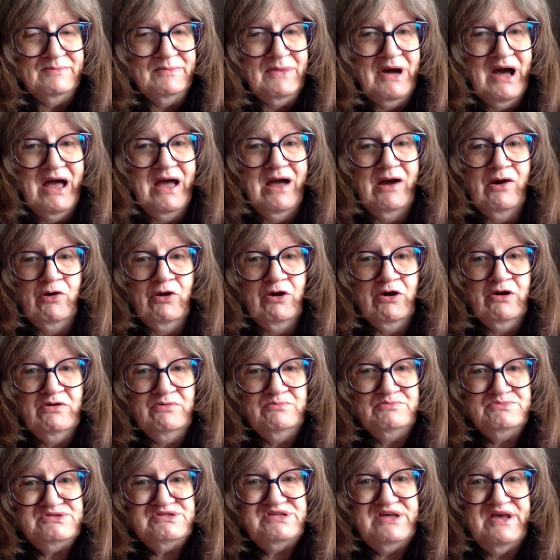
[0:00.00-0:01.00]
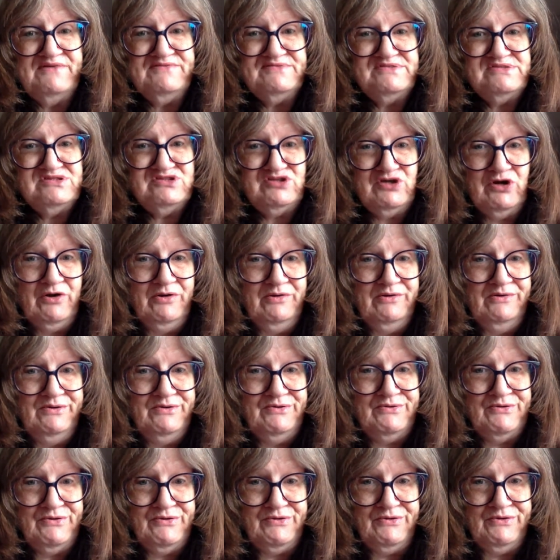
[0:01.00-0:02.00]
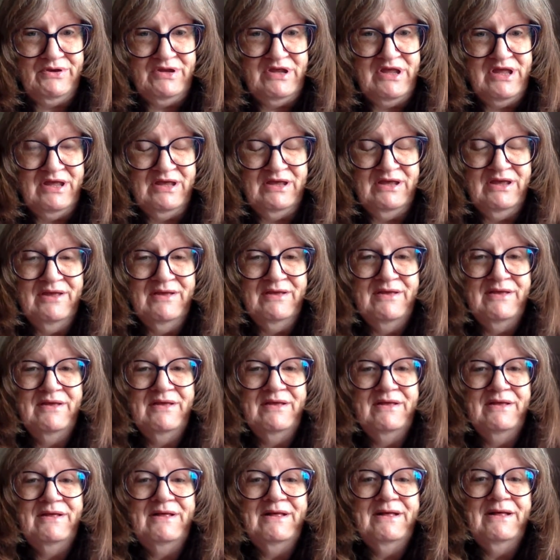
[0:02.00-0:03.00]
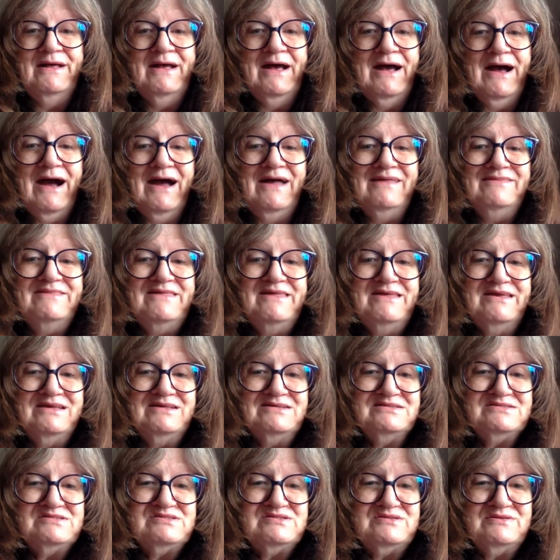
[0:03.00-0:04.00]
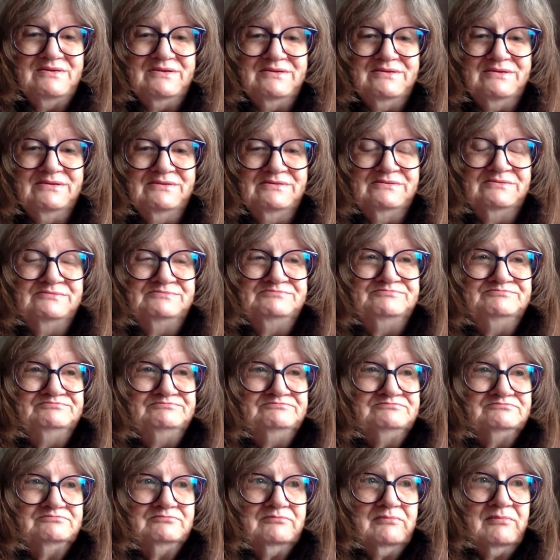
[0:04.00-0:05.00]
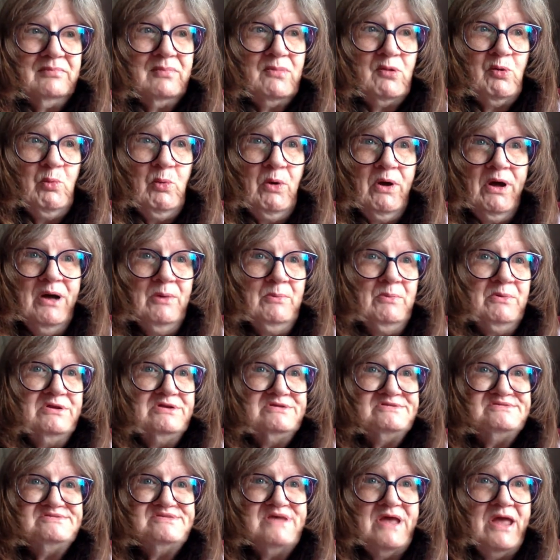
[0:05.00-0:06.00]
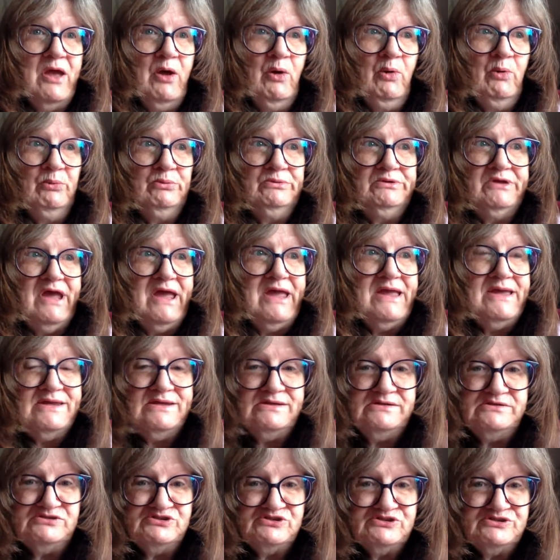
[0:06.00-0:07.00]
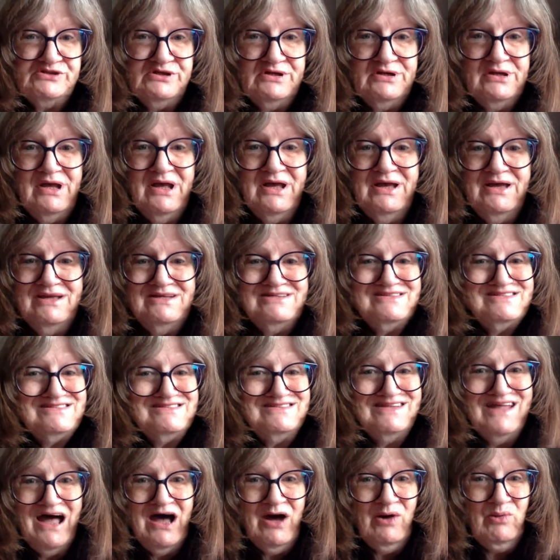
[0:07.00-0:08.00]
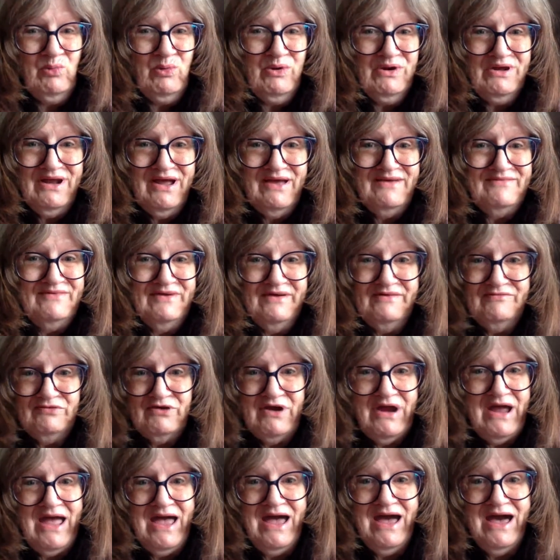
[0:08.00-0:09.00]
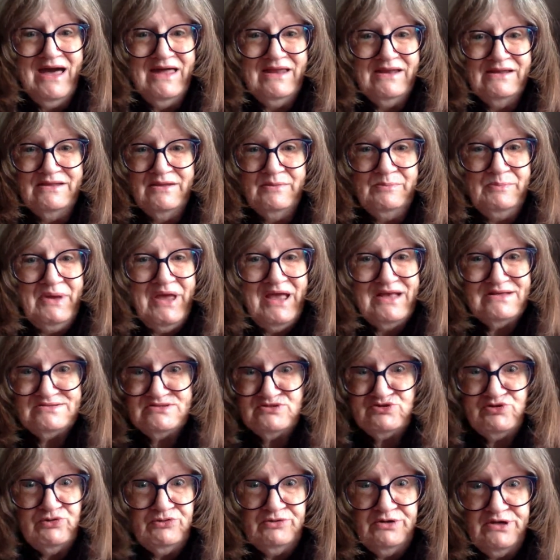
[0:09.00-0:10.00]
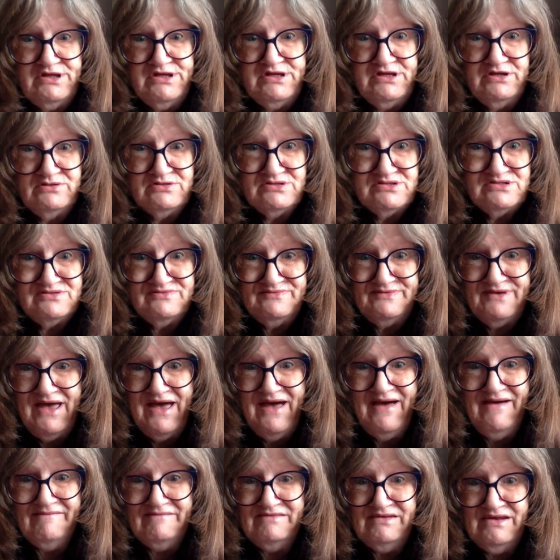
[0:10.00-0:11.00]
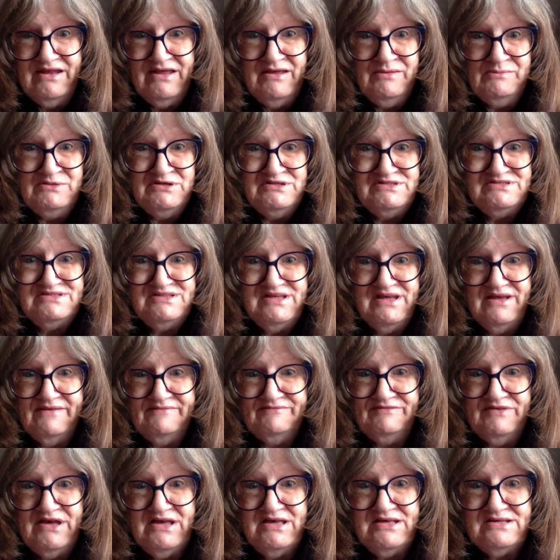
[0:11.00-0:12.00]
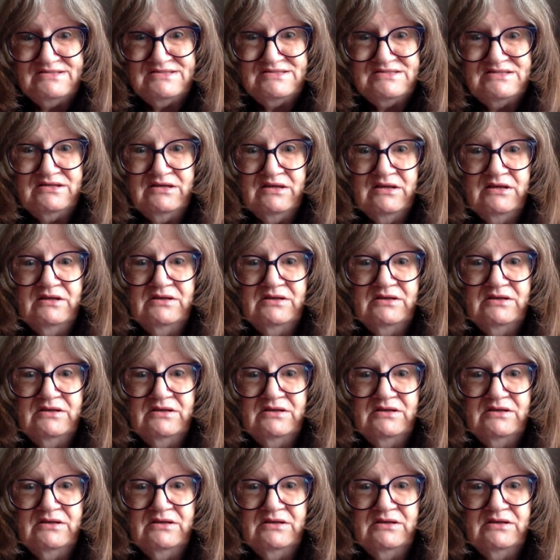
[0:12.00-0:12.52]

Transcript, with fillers: my arms have started hurting. I think it's well, I want to say old age. It's not what I've ever had in the past 30 years of having ME/CFS.